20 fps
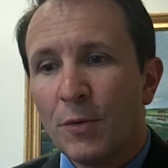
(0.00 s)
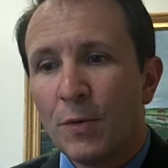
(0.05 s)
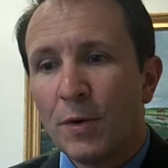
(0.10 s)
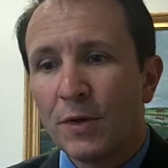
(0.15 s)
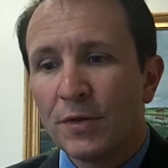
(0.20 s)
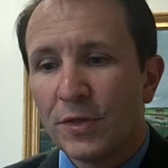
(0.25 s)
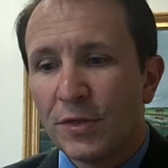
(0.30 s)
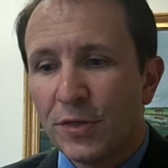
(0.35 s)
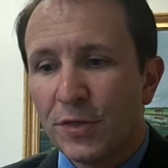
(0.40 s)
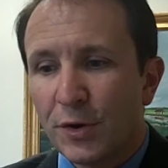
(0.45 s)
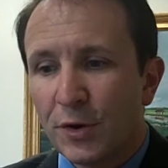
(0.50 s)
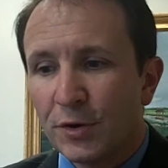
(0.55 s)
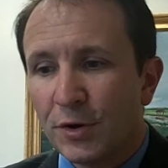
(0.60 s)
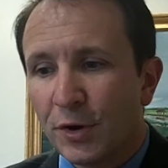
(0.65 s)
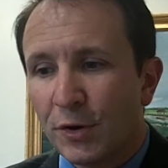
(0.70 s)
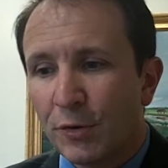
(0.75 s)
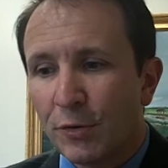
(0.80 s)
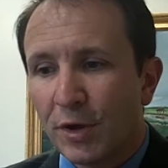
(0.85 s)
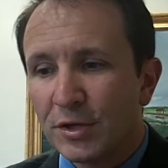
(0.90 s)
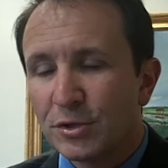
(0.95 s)
Well, the 3rd
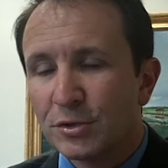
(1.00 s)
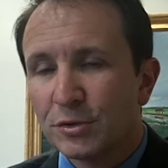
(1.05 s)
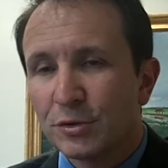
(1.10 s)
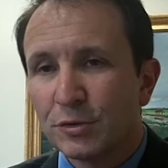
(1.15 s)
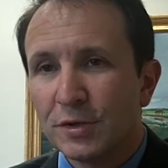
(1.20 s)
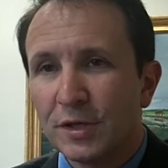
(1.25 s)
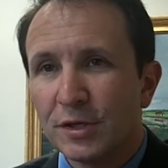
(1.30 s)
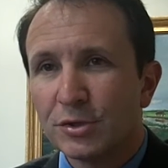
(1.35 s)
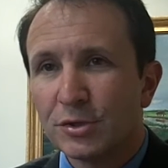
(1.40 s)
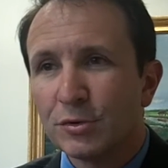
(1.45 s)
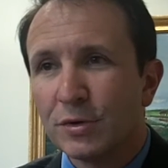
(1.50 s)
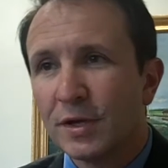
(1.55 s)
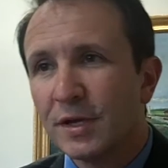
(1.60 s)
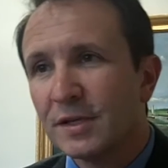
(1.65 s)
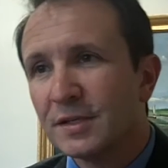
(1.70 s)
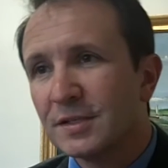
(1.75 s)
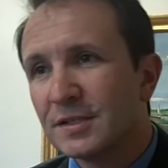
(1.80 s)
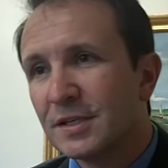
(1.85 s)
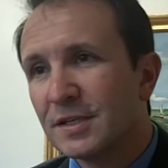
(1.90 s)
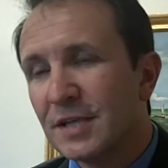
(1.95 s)
Congressional
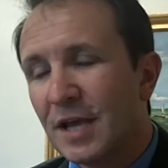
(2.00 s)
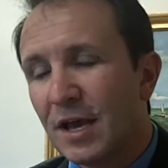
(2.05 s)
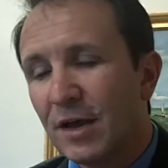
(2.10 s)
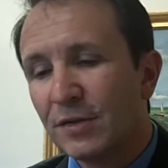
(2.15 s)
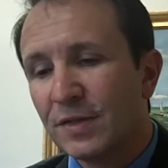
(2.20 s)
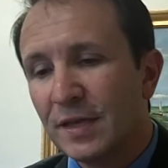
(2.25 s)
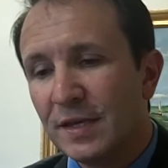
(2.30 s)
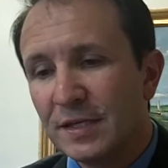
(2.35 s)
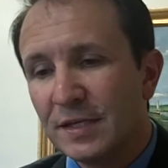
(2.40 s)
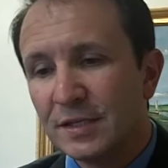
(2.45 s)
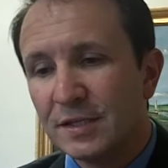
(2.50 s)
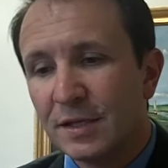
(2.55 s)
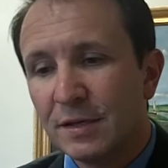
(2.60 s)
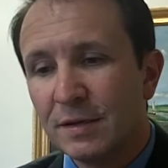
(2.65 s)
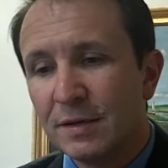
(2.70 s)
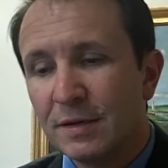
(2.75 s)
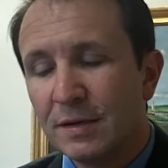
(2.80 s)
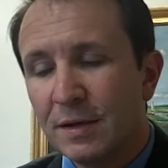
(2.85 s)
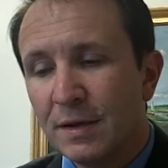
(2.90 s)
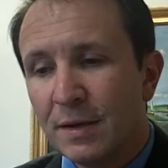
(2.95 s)
District is the
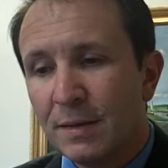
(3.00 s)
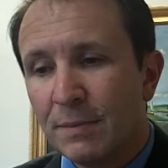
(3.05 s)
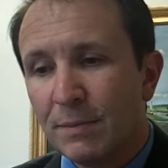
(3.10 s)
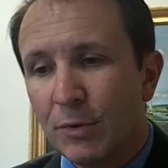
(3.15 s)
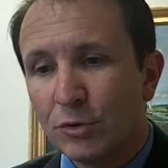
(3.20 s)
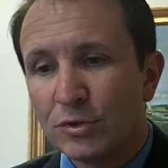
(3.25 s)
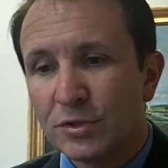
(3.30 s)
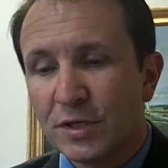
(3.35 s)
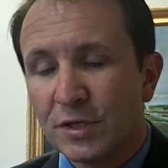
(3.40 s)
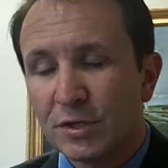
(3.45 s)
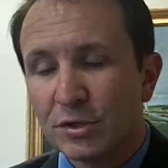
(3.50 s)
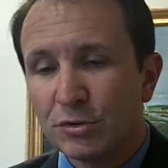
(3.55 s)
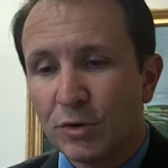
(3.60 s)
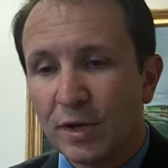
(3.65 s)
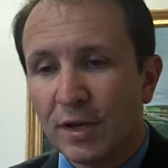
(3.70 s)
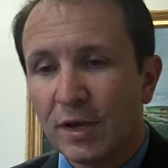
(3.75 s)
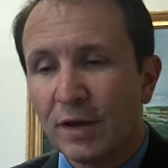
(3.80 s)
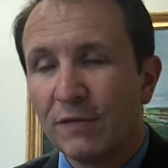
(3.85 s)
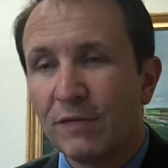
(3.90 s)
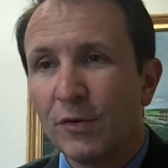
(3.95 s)
southeasternmost
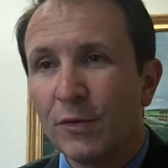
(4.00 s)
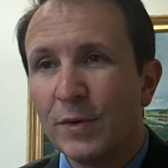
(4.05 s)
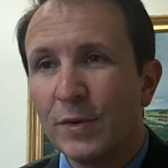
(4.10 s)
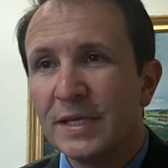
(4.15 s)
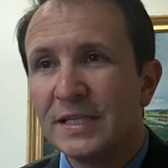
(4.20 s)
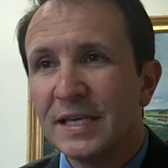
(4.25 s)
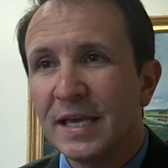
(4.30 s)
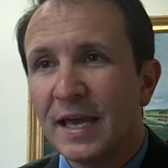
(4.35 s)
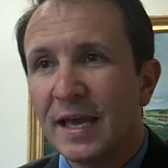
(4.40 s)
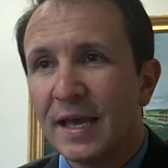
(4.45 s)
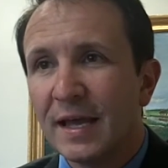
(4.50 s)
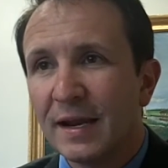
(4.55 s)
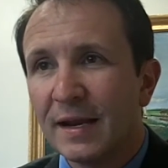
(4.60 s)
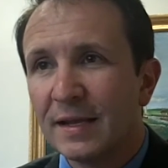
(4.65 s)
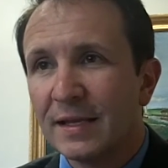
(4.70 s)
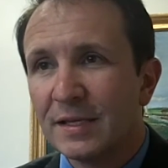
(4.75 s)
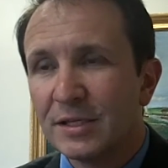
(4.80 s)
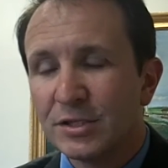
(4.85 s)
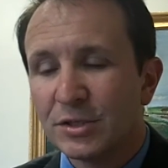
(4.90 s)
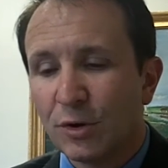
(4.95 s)
district of Louisiana.
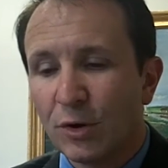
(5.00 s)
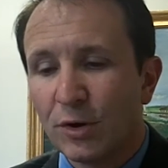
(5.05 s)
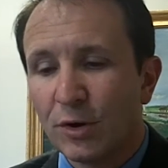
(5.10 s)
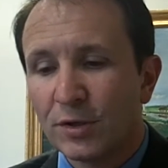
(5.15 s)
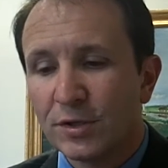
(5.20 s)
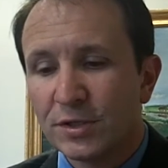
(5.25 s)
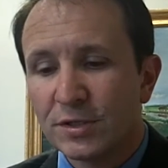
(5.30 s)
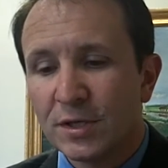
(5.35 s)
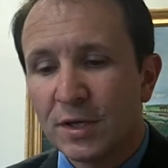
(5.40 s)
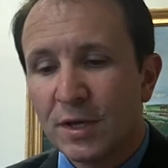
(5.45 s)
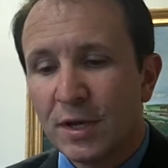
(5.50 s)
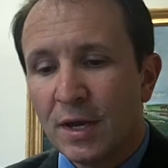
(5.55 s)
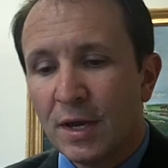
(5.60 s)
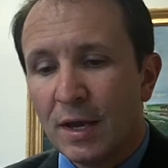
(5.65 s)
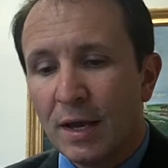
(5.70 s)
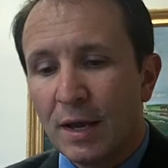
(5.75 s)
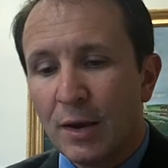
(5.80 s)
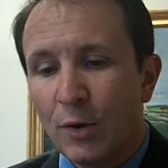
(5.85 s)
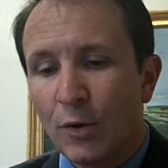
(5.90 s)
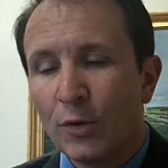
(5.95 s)
It starts
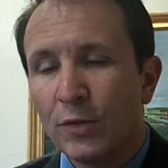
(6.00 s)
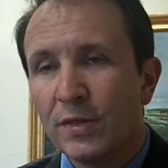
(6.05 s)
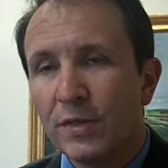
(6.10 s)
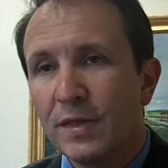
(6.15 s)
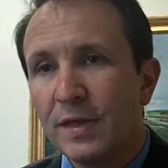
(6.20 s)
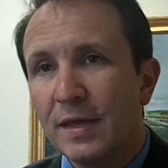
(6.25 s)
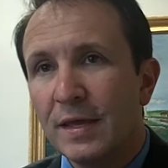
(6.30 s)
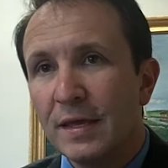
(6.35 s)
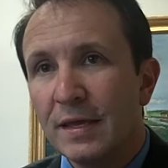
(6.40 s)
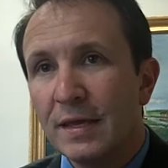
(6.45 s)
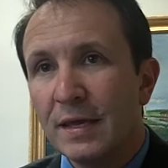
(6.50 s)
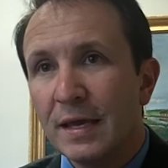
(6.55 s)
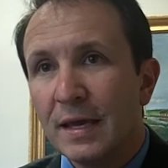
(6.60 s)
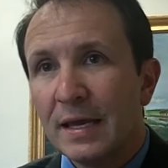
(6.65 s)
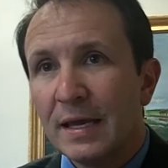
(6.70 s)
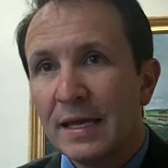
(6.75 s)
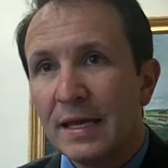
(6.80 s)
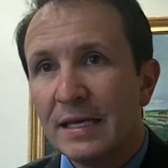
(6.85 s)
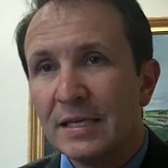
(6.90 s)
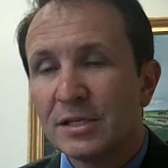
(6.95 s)
on the
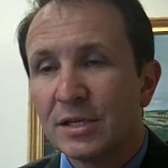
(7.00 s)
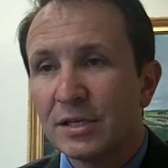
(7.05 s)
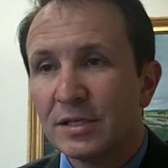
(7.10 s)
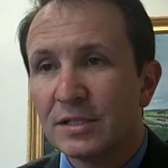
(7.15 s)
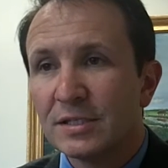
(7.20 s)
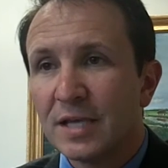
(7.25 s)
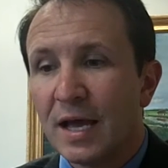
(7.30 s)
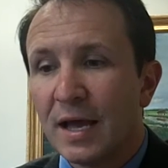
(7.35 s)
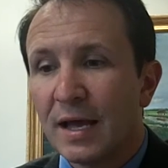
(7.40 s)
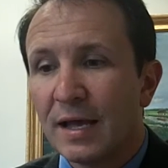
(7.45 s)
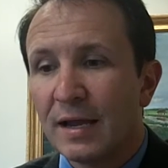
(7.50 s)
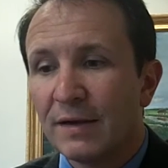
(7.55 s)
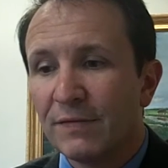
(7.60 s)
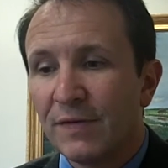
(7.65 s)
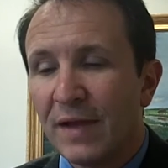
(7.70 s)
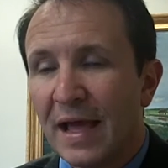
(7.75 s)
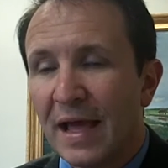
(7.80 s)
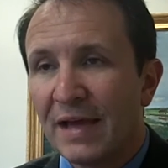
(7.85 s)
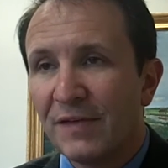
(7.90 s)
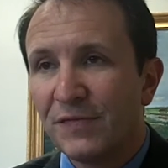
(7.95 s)
eastern side
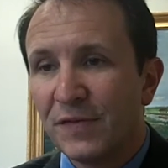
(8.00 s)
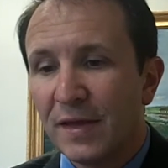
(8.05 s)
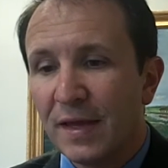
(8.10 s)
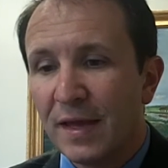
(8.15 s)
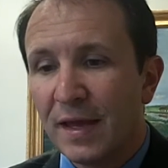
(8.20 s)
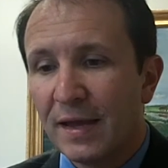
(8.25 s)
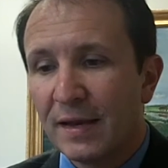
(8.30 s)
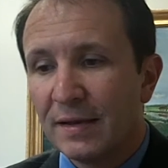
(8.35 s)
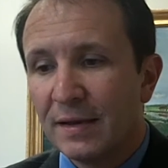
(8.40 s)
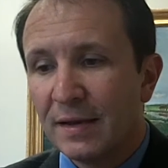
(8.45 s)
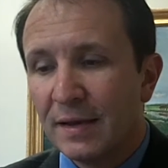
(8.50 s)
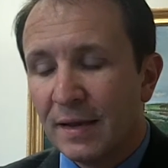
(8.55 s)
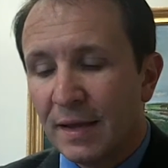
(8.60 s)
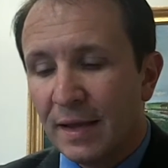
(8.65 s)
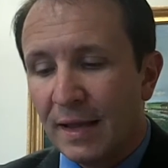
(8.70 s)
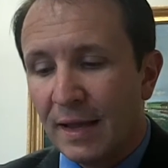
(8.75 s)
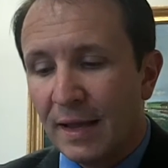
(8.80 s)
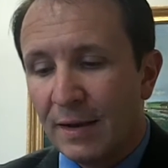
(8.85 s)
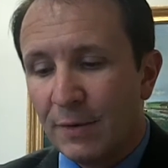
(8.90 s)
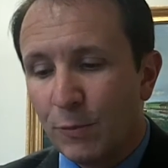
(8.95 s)
of Lafayette
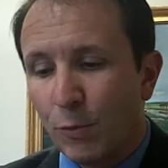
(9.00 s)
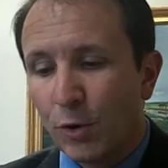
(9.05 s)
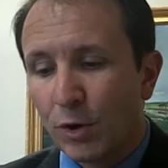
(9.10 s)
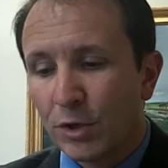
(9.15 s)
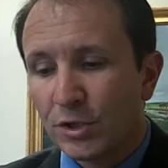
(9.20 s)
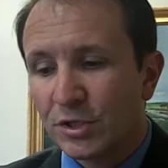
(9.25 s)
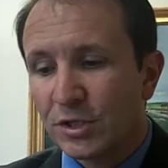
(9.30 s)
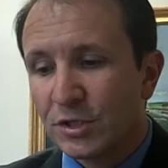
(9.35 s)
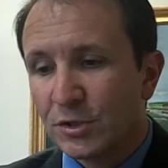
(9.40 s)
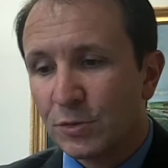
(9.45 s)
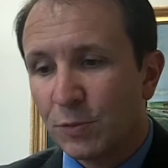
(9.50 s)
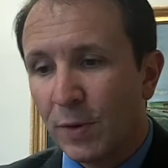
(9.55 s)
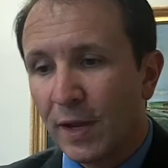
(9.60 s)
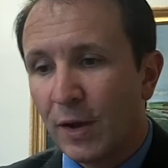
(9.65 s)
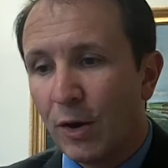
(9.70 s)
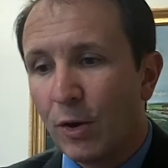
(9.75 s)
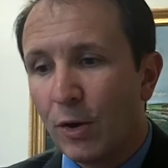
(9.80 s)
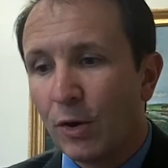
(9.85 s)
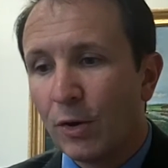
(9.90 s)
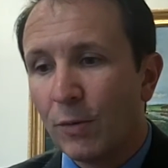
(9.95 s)
and works its
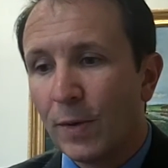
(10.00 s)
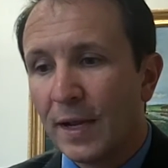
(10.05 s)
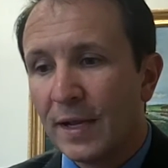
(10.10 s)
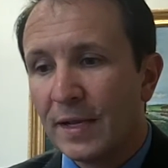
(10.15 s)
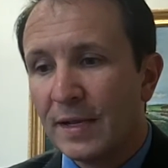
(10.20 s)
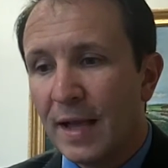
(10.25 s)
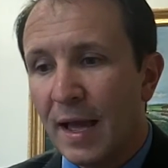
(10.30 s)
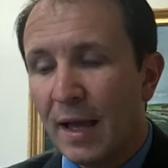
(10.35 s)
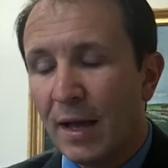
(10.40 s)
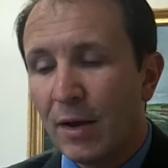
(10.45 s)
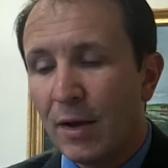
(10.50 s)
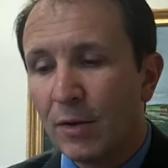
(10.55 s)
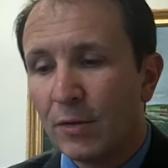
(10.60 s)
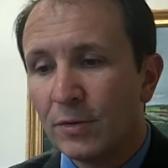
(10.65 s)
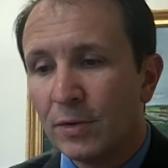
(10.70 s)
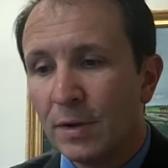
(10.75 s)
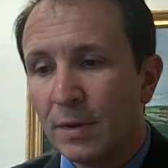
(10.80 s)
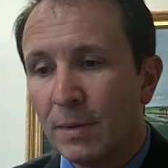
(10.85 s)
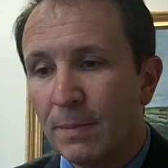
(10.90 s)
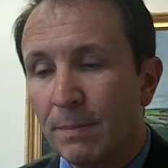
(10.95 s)
way all the way
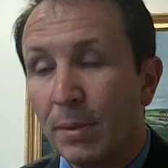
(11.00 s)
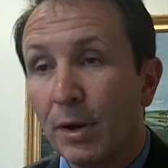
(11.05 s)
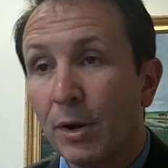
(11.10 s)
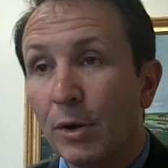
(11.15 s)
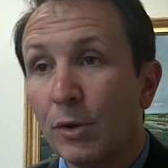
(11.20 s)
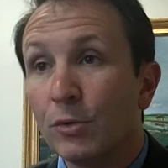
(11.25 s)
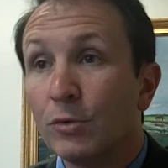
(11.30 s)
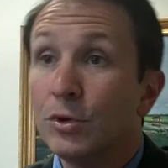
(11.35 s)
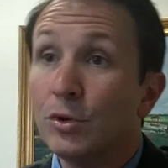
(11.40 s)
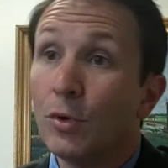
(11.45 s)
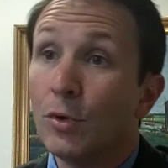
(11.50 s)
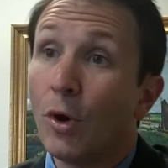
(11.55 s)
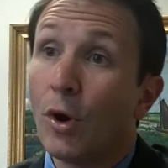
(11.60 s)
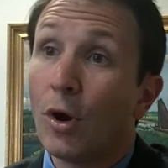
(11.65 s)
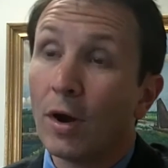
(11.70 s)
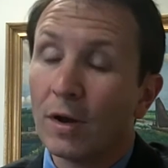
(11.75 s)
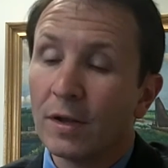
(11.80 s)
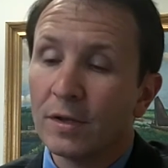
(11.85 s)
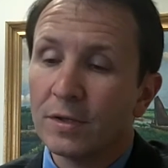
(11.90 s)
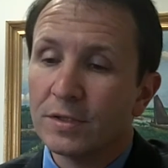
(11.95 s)
down below New
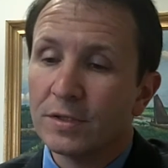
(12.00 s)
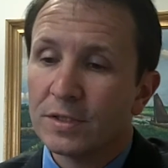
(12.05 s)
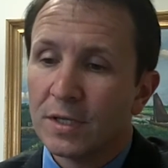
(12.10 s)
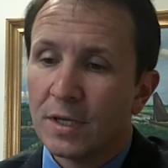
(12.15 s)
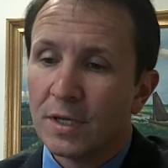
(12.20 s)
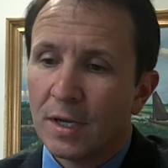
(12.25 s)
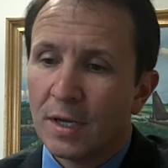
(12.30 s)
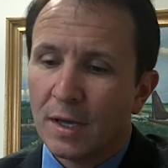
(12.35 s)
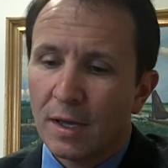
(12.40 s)
Orleans,